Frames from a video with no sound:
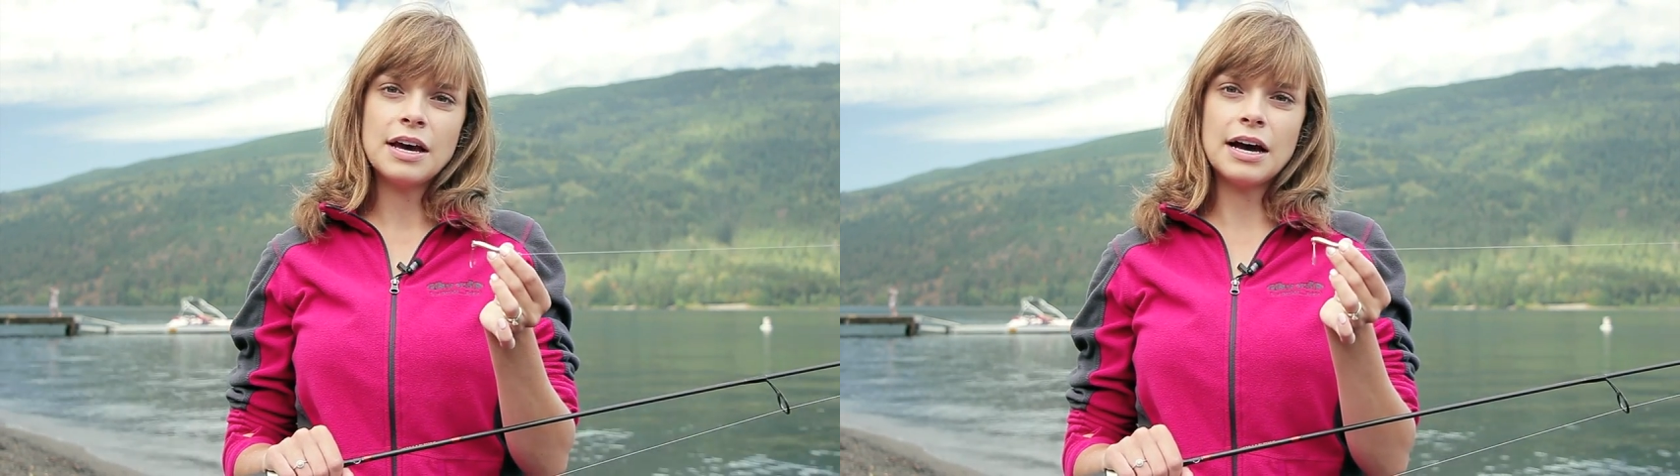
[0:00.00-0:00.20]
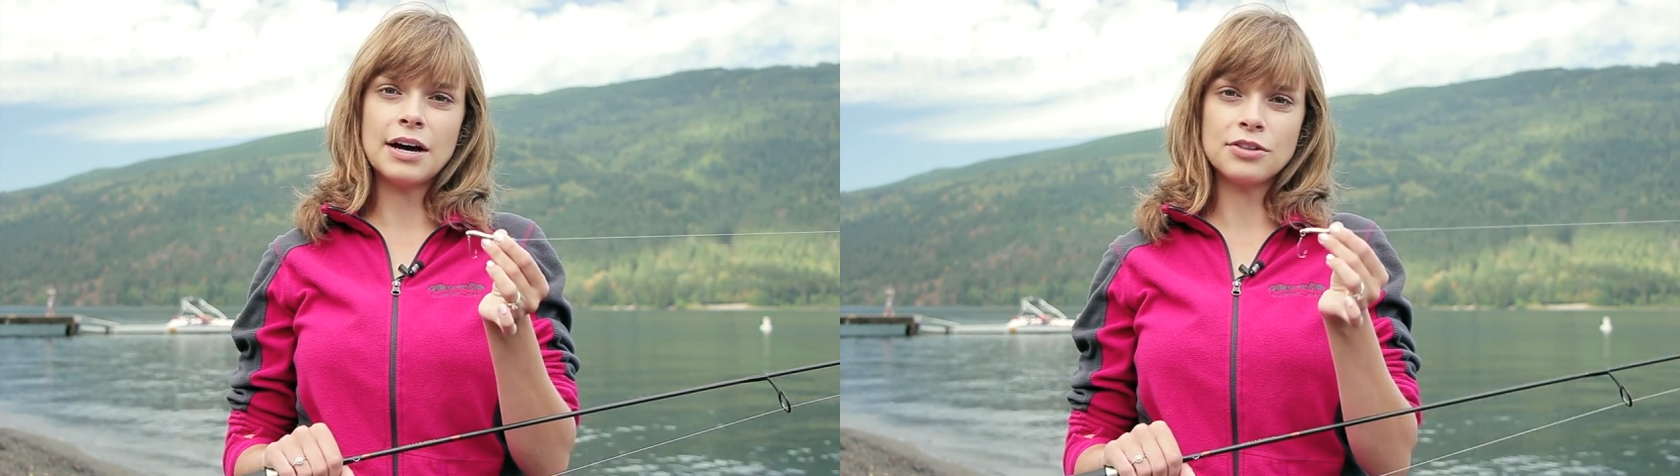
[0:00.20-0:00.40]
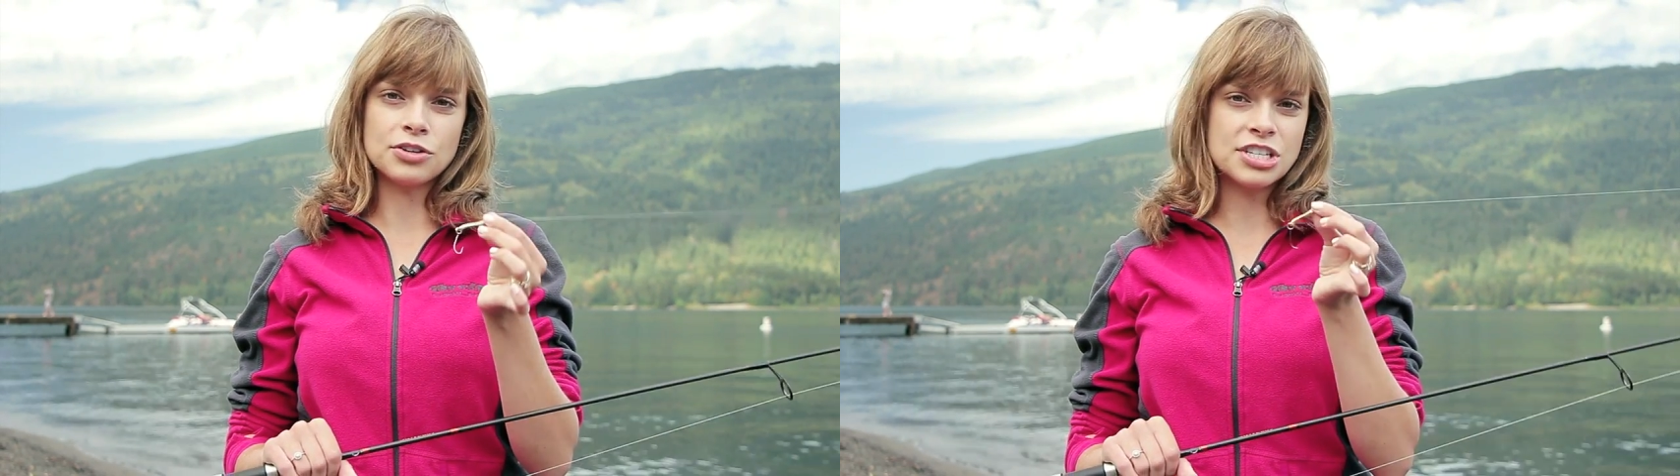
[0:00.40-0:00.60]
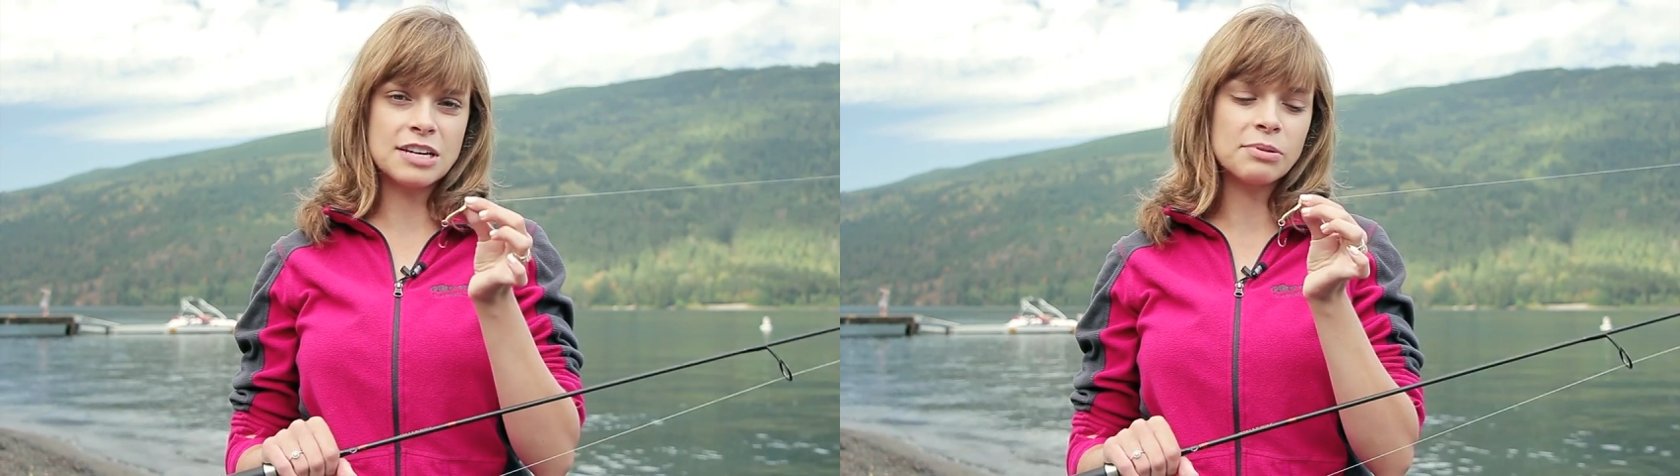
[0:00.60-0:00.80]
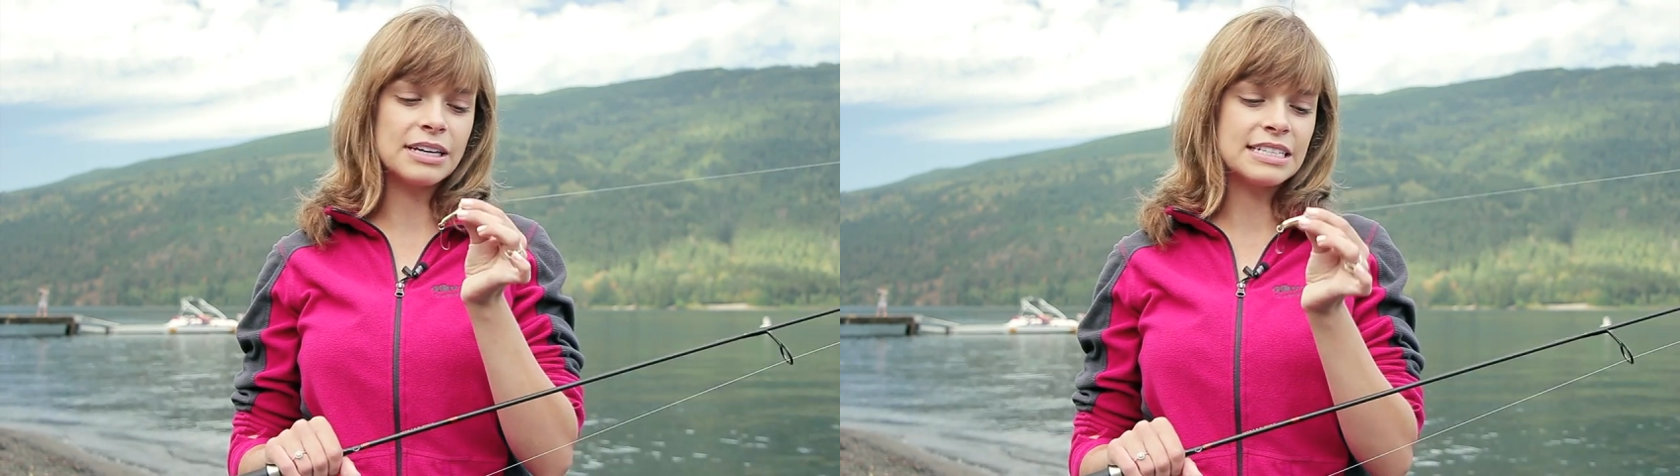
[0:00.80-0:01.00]
They're just
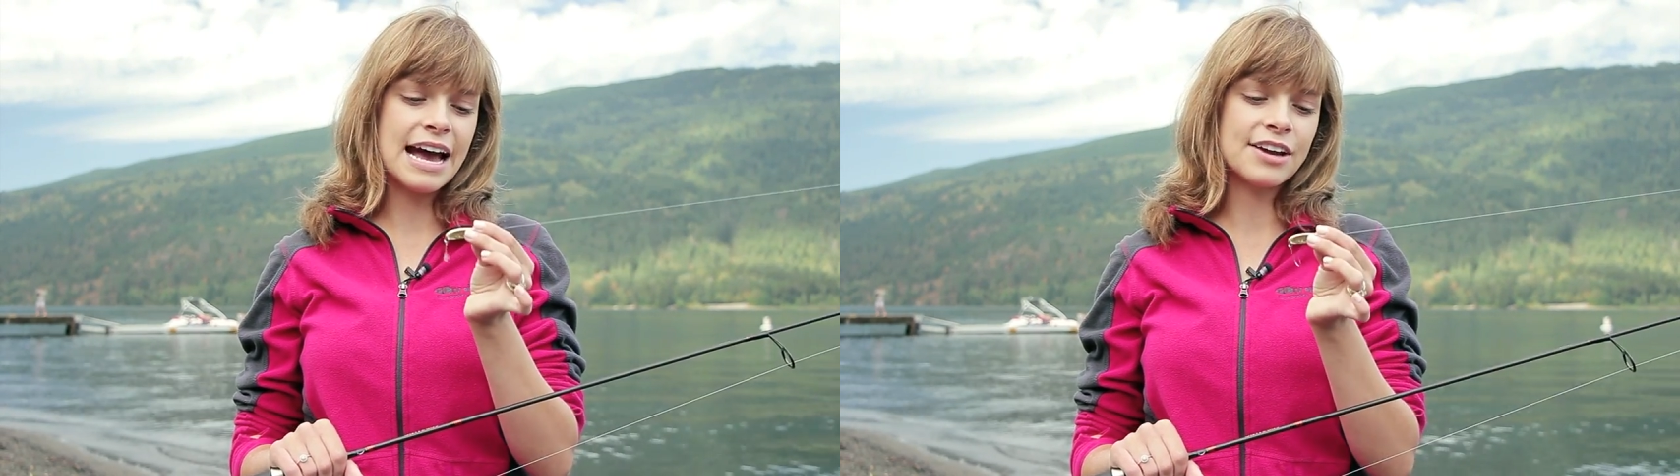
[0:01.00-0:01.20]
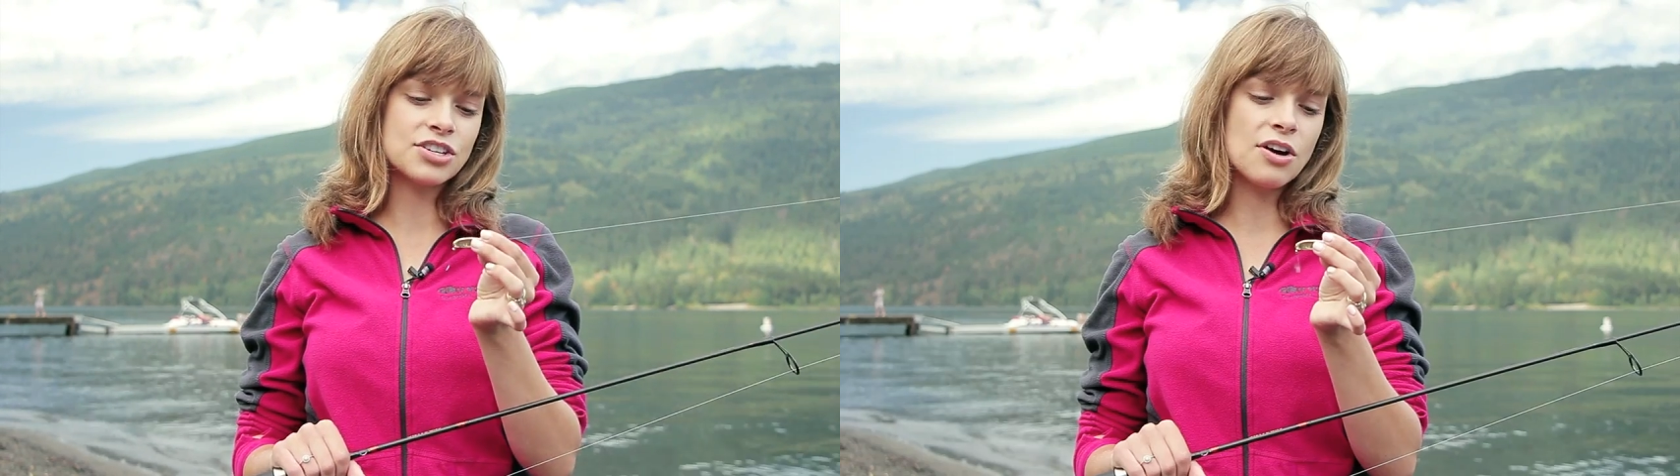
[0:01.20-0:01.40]
simply attached